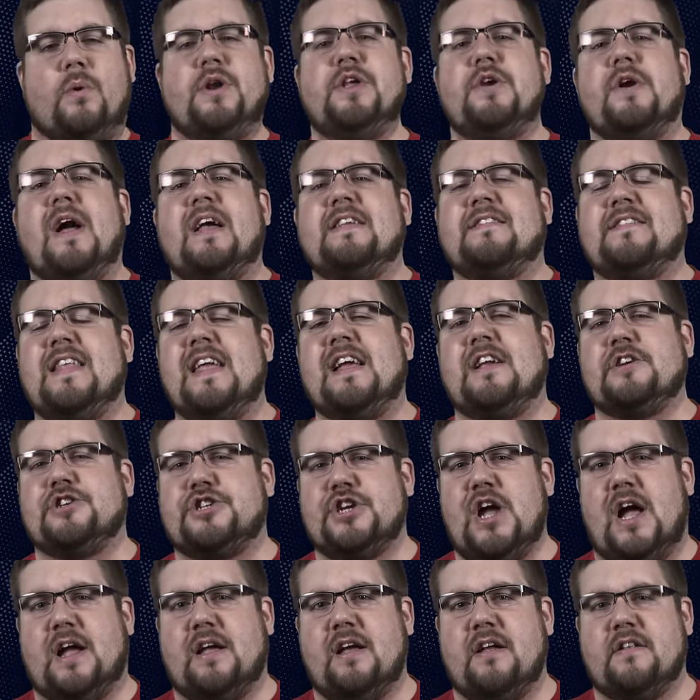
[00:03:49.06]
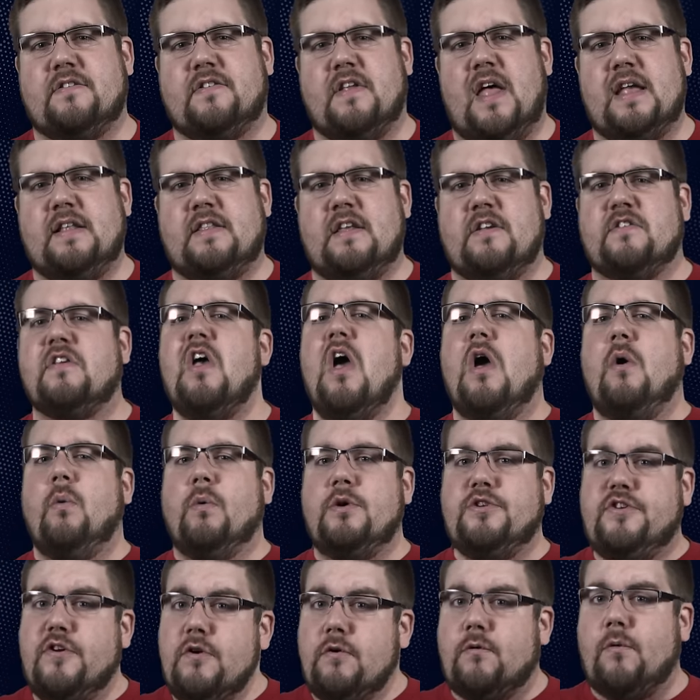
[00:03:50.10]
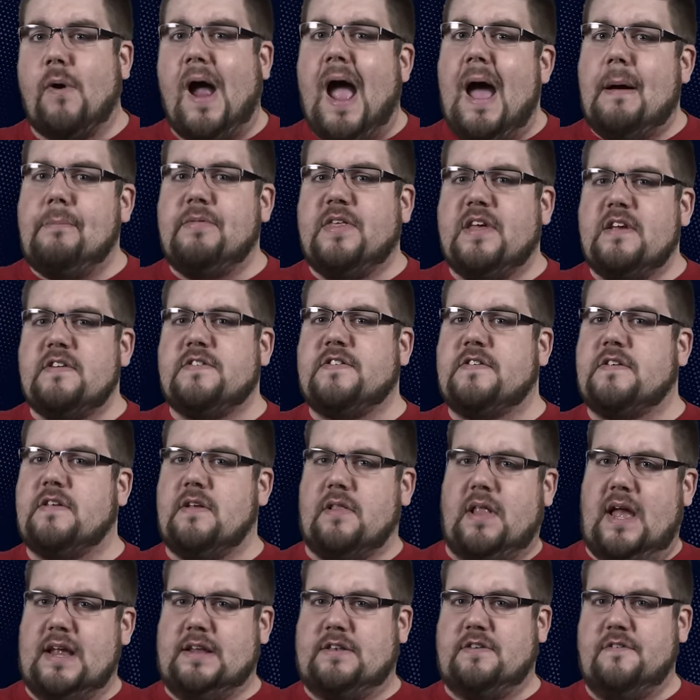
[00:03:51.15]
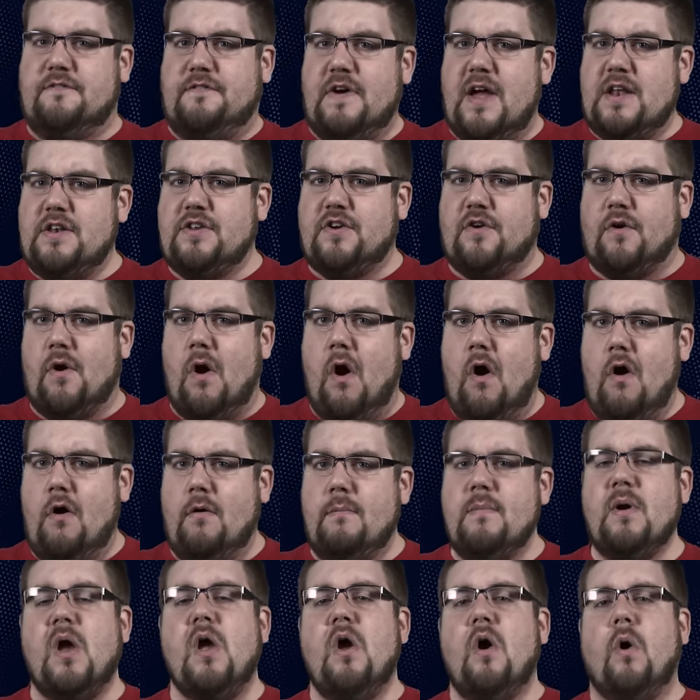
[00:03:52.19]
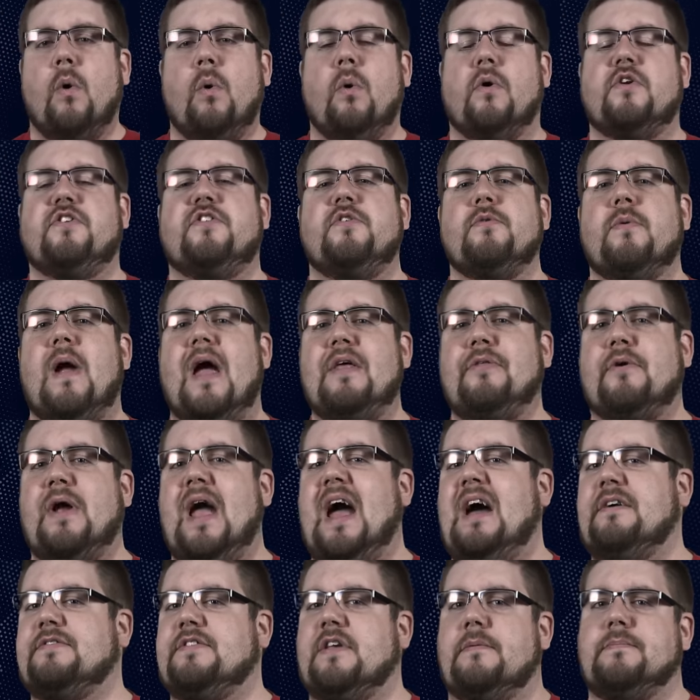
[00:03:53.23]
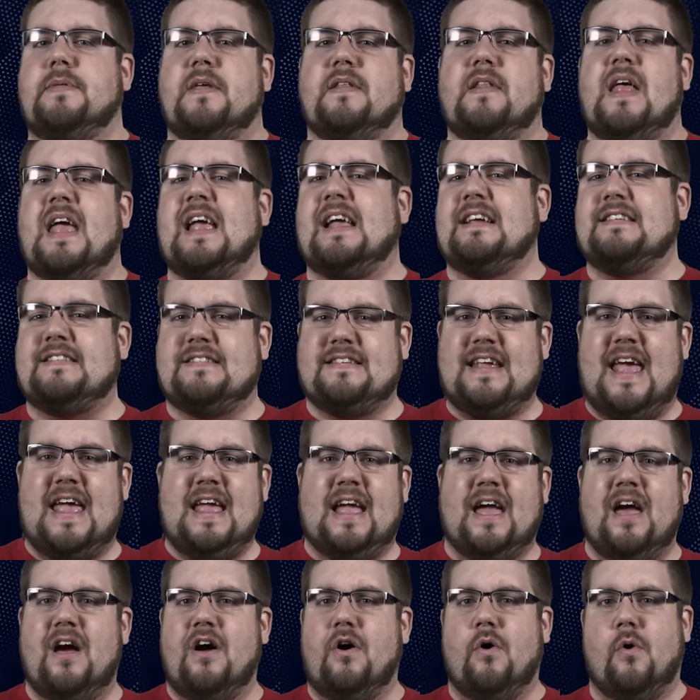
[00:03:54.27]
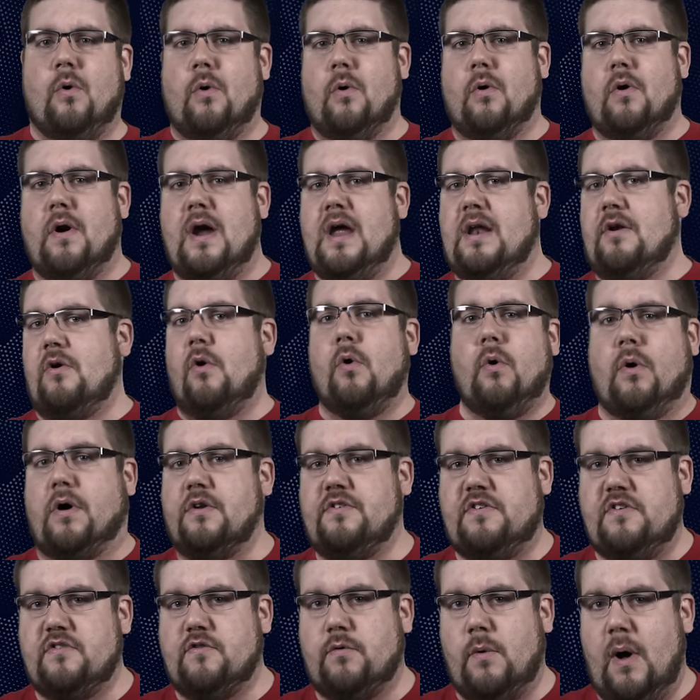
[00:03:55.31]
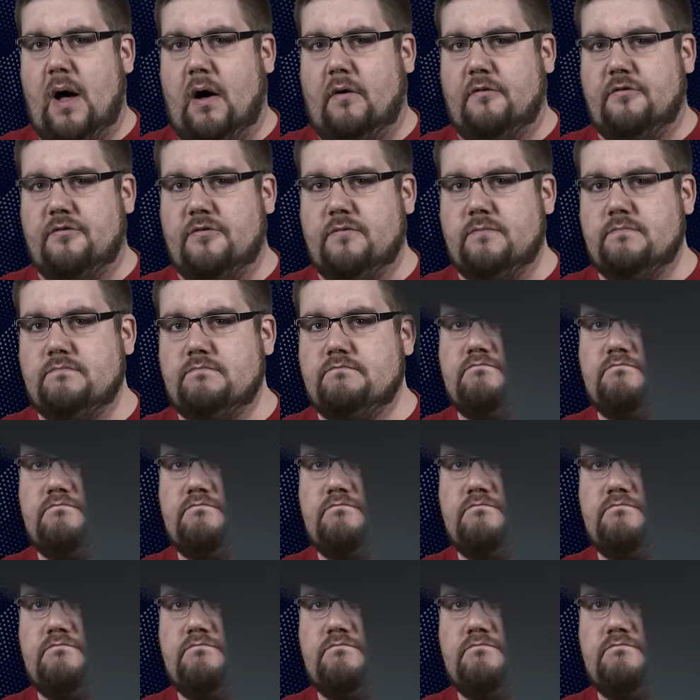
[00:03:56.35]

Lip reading: What do you guys think of shotguns like this? Would you grab this to like defend your home, or would you rather have something like a Sega or an Origin 12?